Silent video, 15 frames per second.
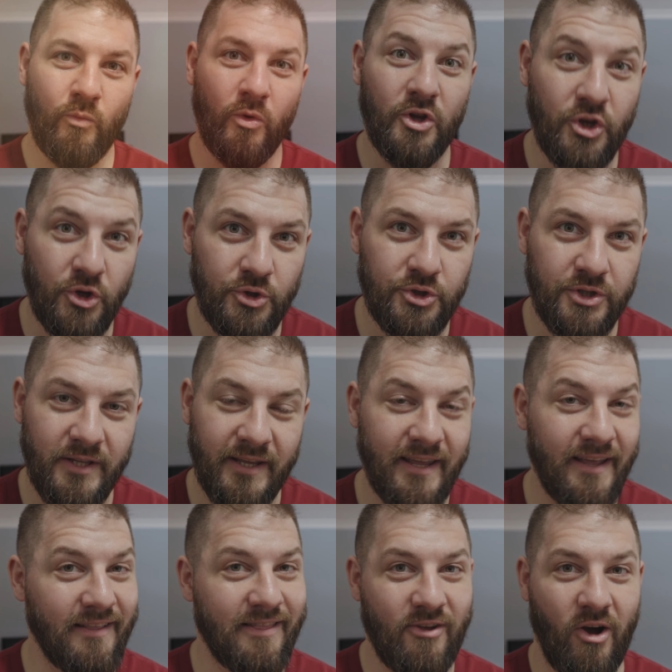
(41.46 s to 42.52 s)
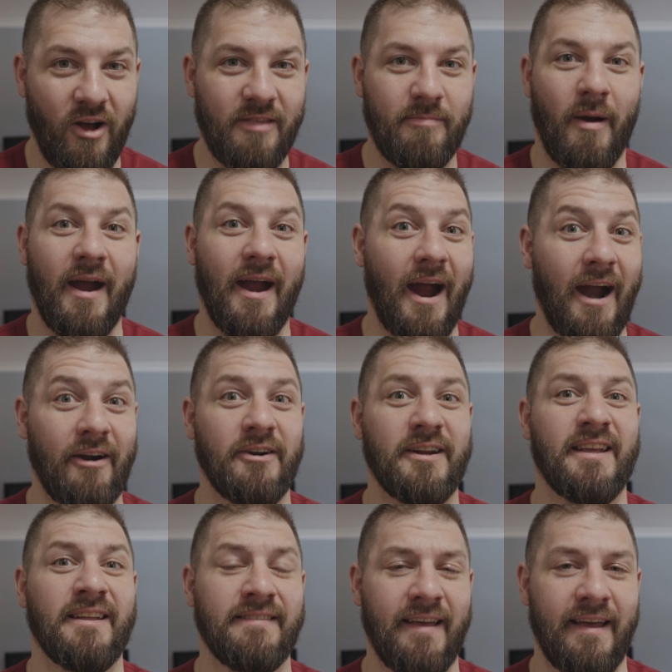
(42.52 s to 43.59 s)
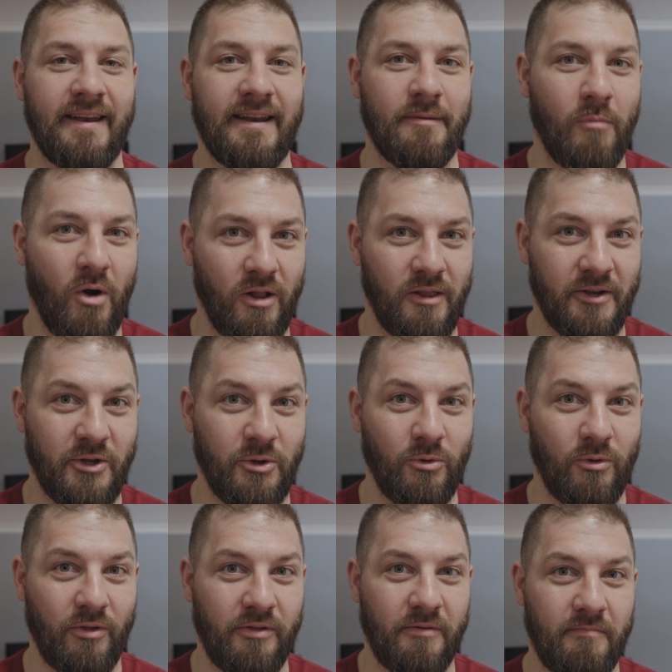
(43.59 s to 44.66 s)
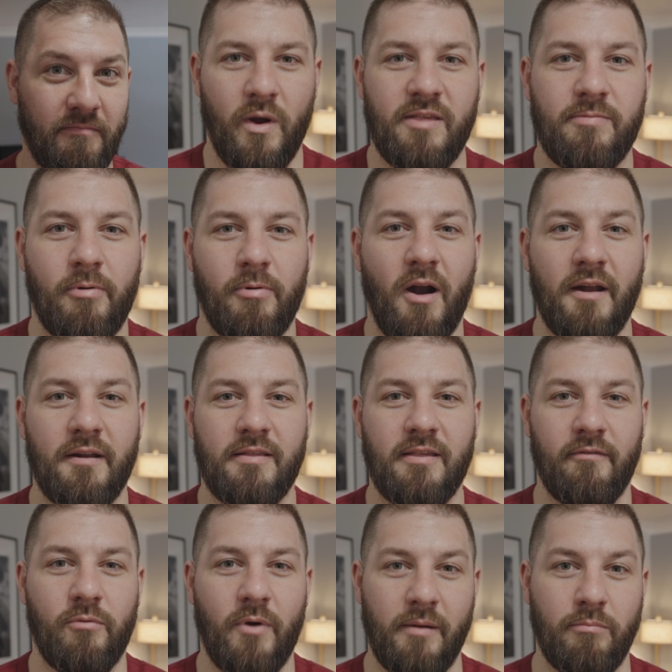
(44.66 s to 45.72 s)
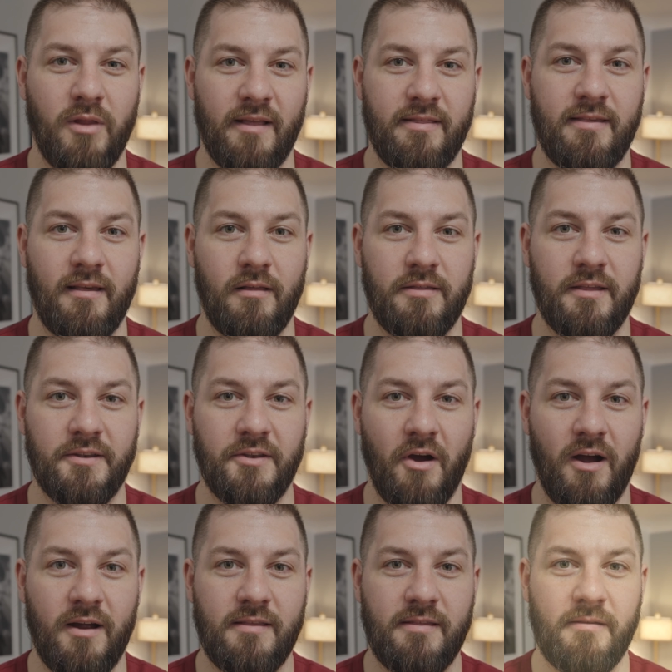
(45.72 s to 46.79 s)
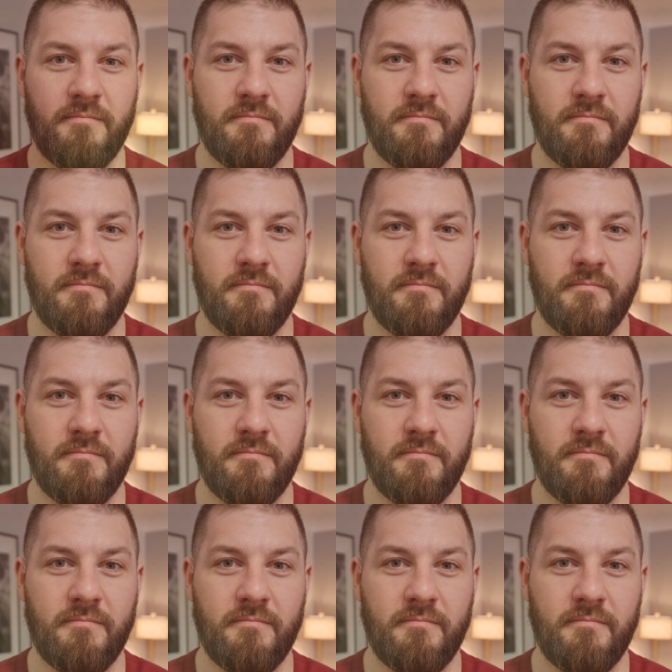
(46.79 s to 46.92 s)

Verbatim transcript: Well, usually it's caused by iron-containing molecules, waste products of red blood cells in dogs.